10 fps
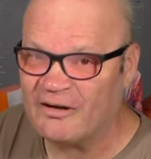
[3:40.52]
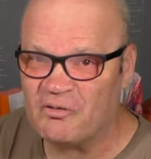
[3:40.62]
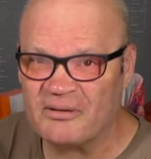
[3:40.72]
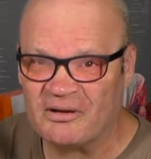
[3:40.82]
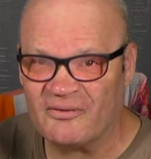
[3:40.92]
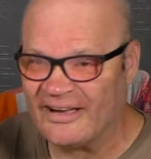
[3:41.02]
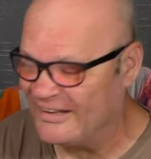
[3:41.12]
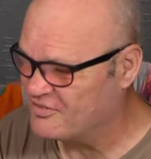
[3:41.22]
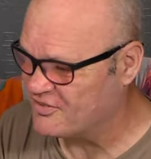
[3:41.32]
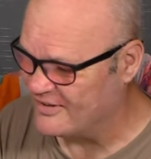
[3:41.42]
that will be quite
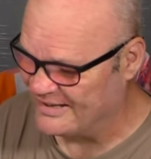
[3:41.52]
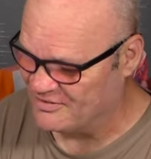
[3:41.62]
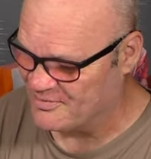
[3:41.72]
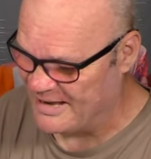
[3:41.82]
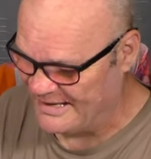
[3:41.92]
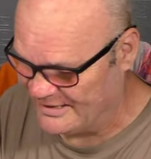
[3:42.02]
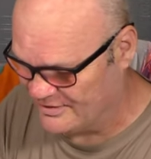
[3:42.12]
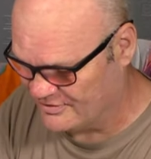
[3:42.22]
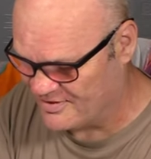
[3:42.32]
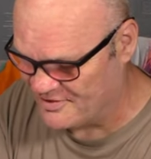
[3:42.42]
exciting to make.
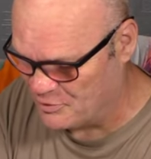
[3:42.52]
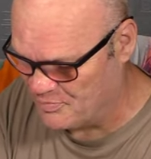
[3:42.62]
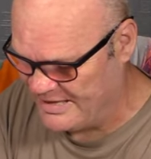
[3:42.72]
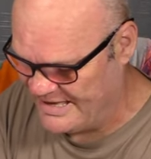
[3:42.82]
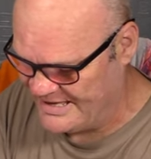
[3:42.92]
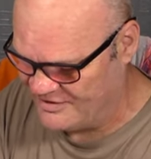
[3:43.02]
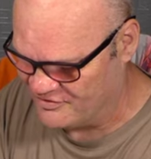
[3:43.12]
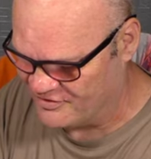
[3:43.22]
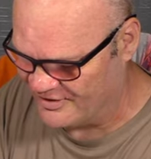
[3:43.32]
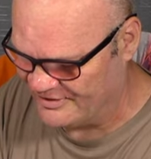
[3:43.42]
So a little piece
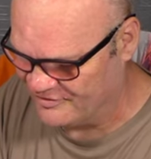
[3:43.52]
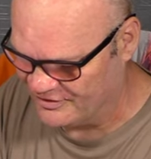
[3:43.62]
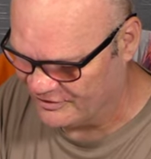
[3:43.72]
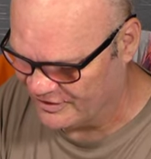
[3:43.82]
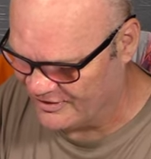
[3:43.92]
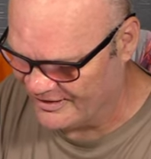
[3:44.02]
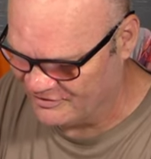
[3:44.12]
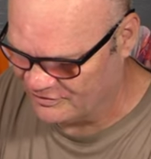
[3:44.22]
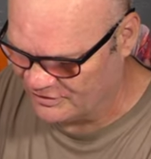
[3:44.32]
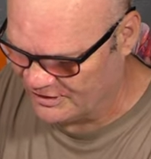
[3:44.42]
inside for you
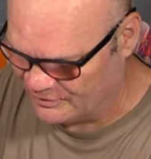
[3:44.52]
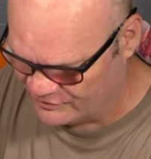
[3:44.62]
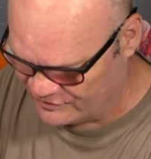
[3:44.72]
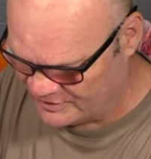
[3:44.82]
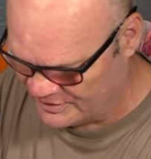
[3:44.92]
guys and girls.